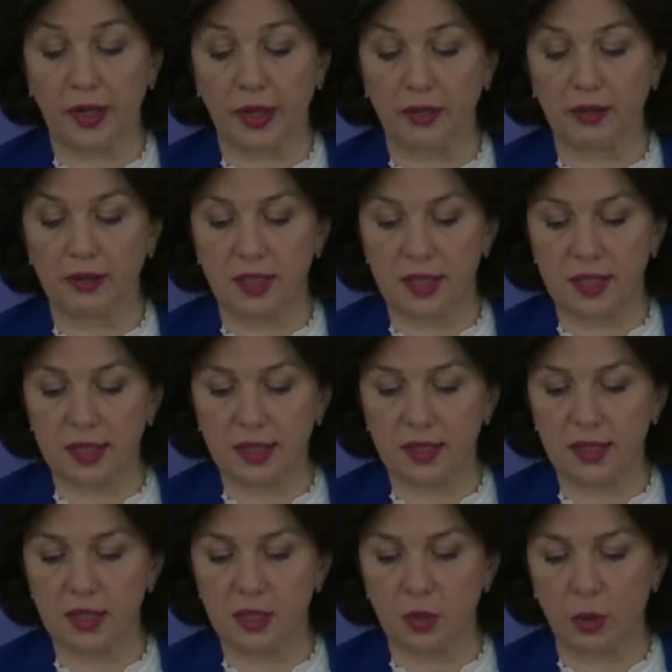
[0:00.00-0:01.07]
a
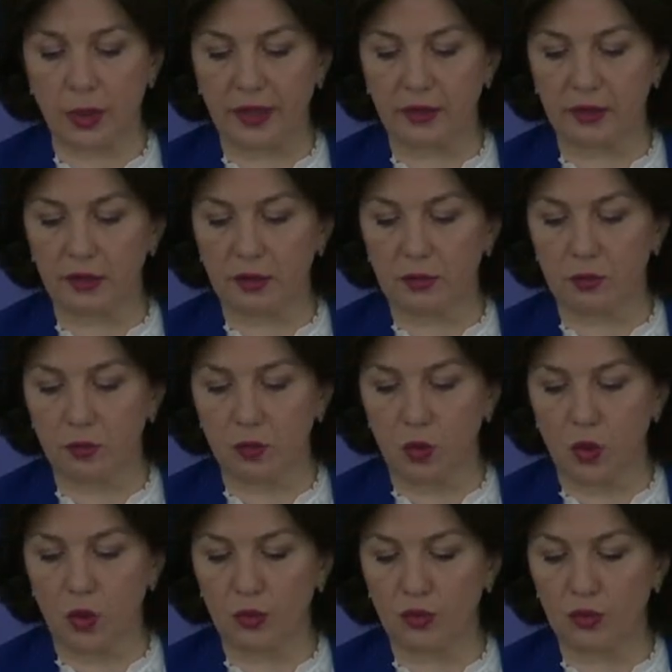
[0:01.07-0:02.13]
distance learning
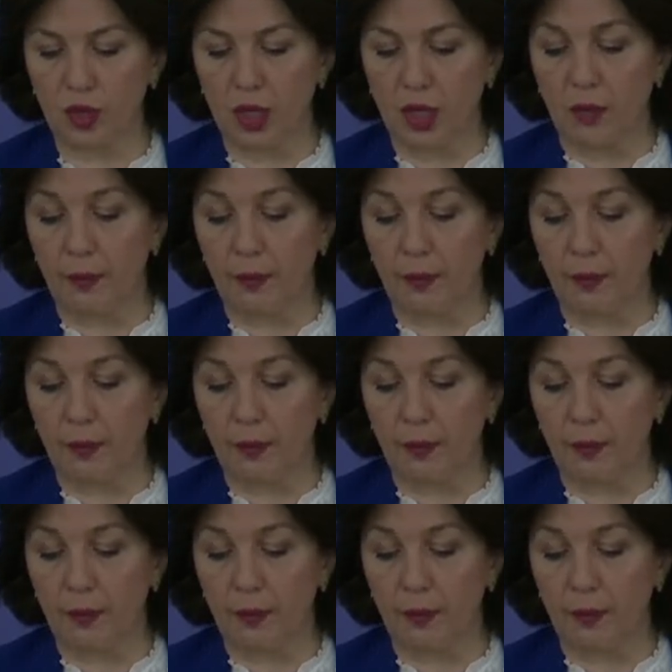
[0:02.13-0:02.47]
mode